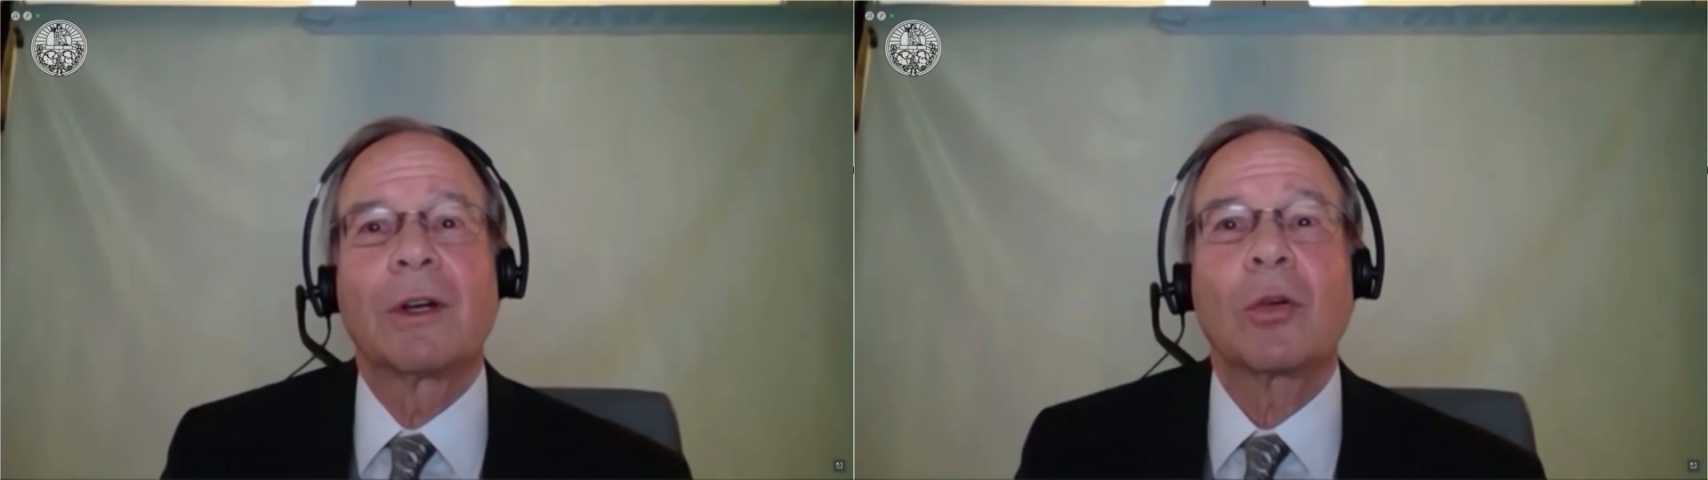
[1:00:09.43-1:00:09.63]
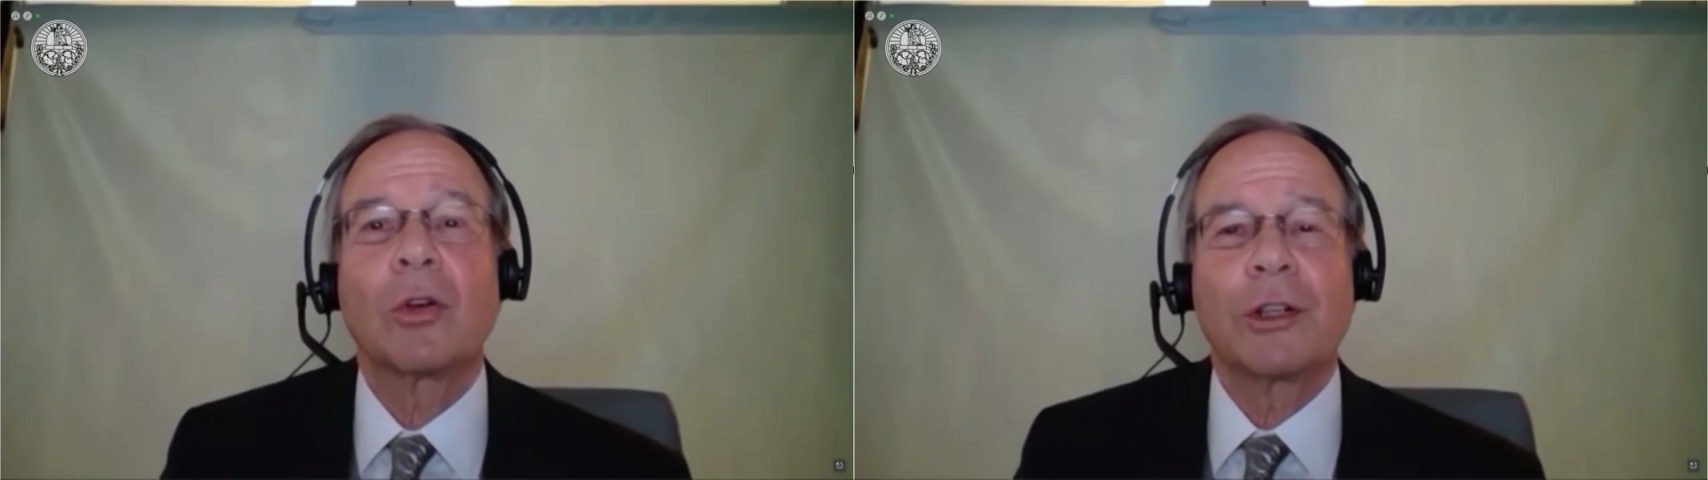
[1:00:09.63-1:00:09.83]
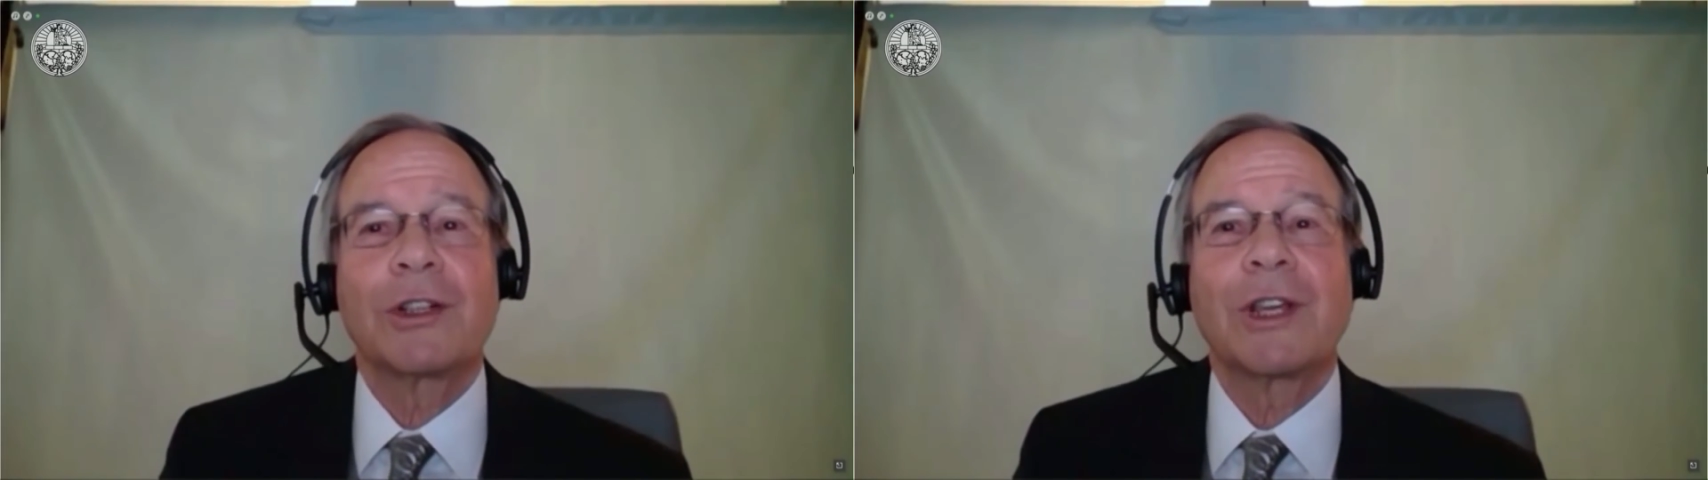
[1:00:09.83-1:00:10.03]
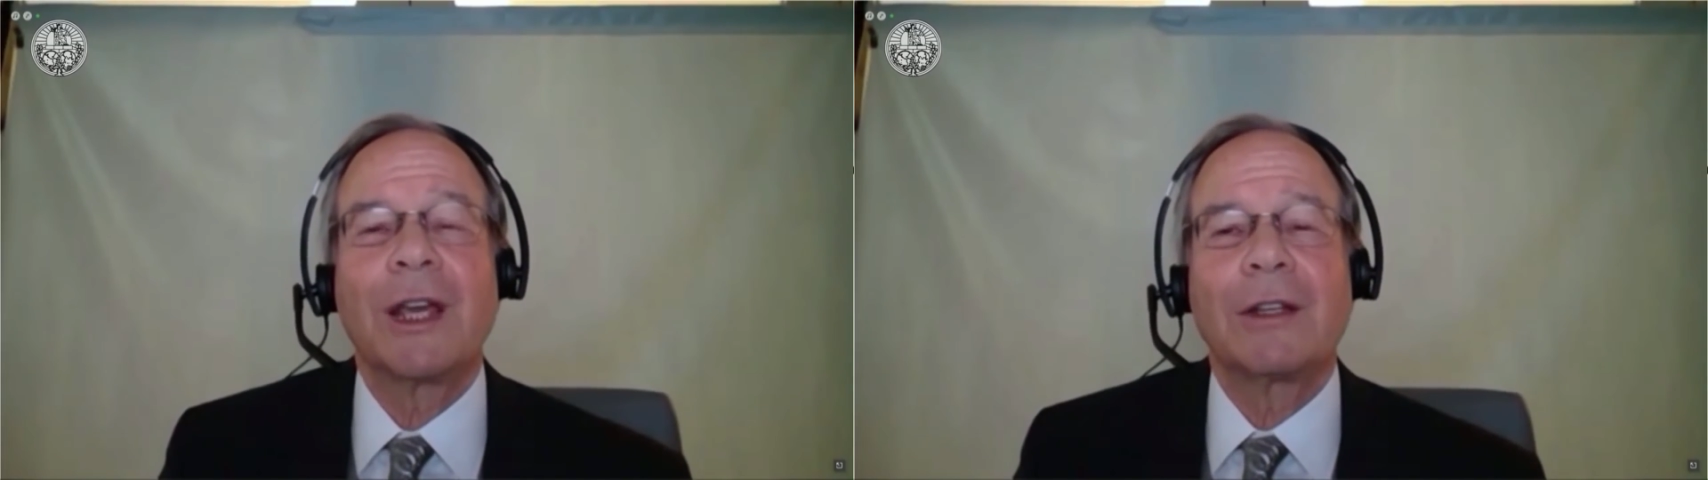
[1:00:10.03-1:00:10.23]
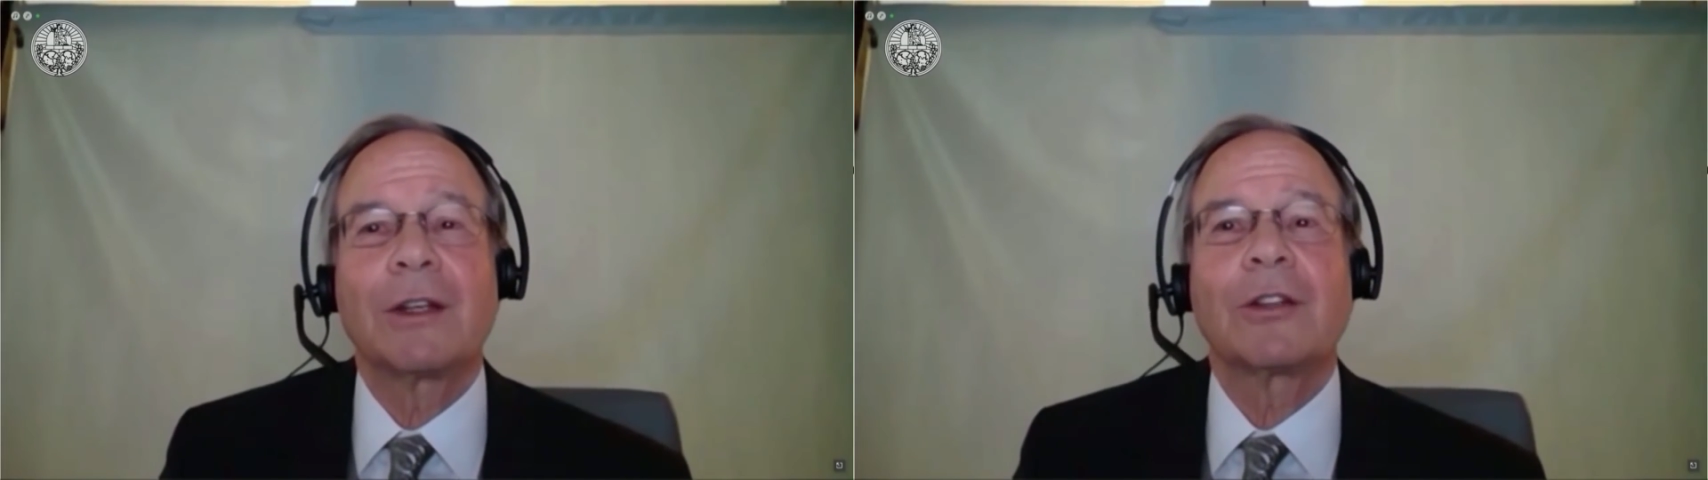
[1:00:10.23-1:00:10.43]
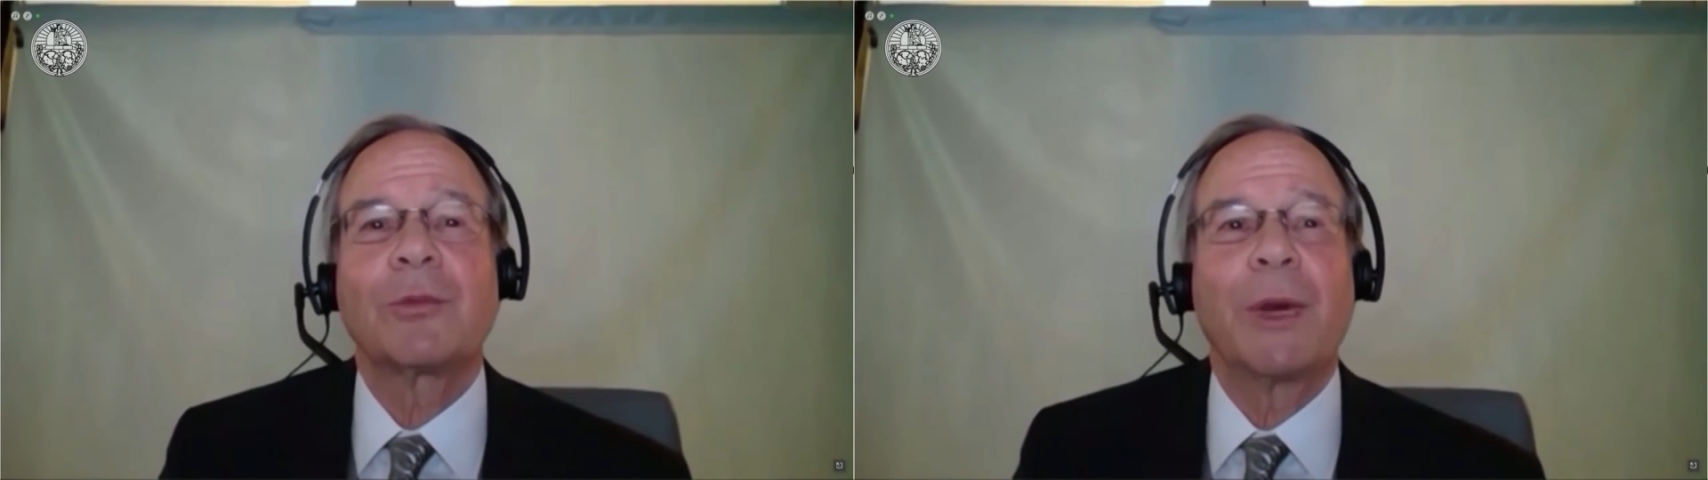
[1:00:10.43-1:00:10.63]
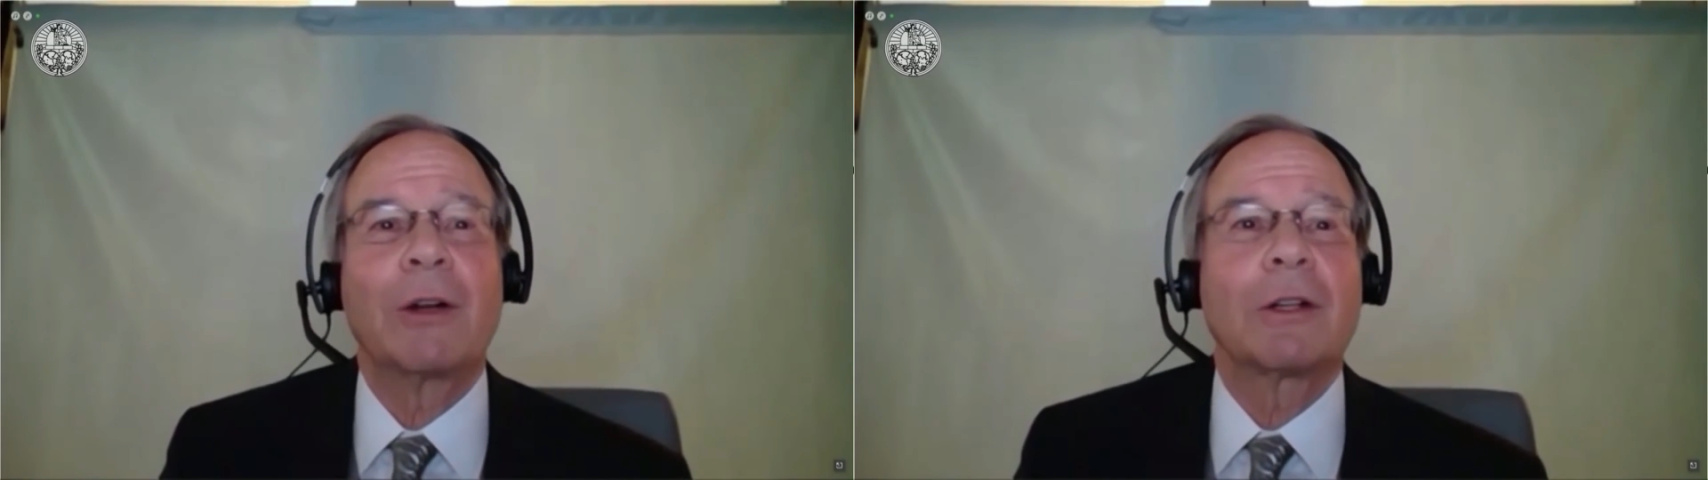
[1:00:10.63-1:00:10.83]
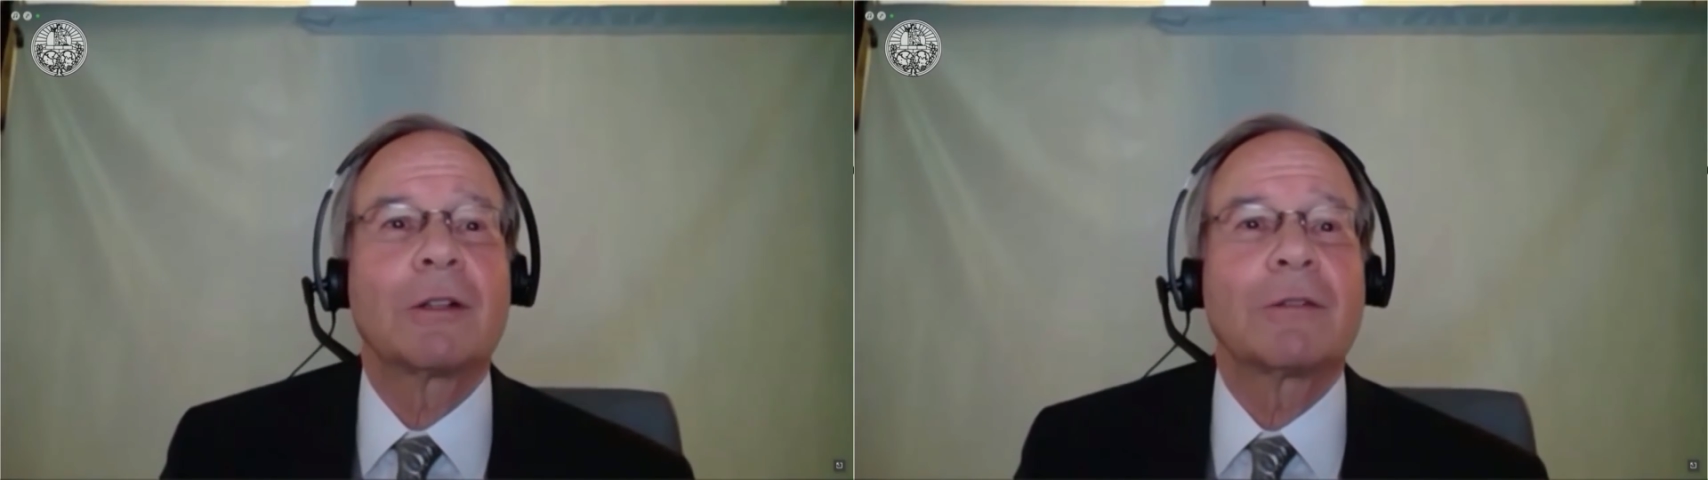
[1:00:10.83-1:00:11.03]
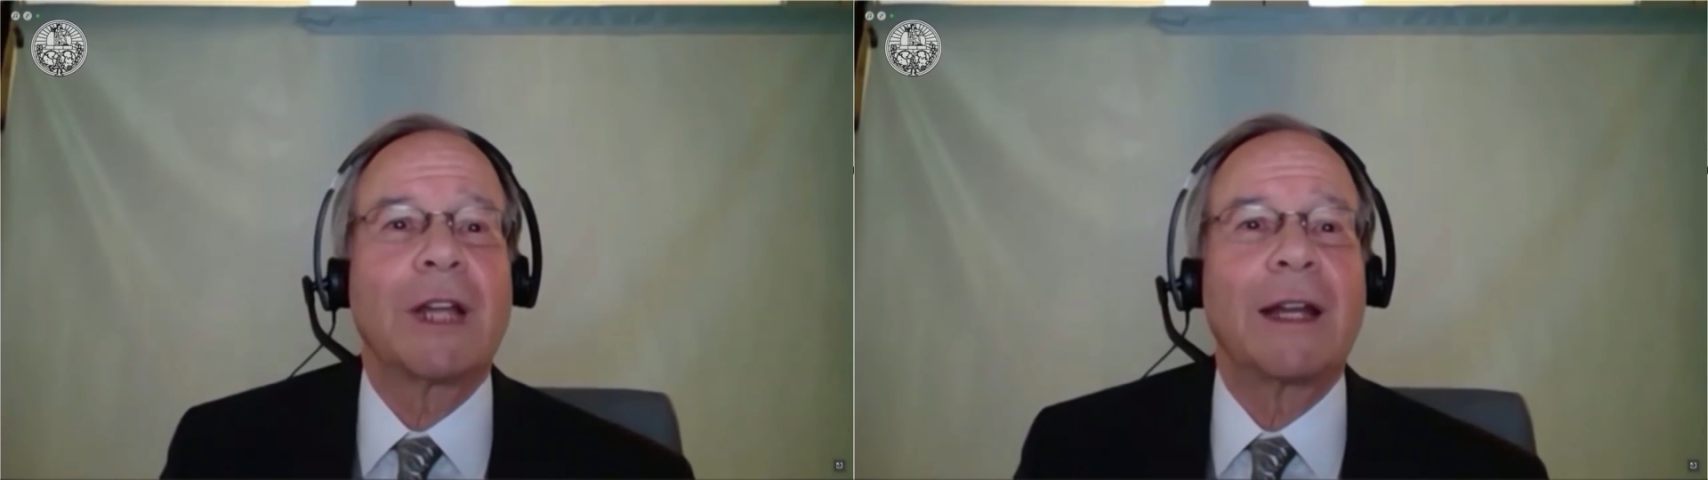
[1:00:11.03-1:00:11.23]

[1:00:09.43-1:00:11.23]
According to Kenya, its parallel of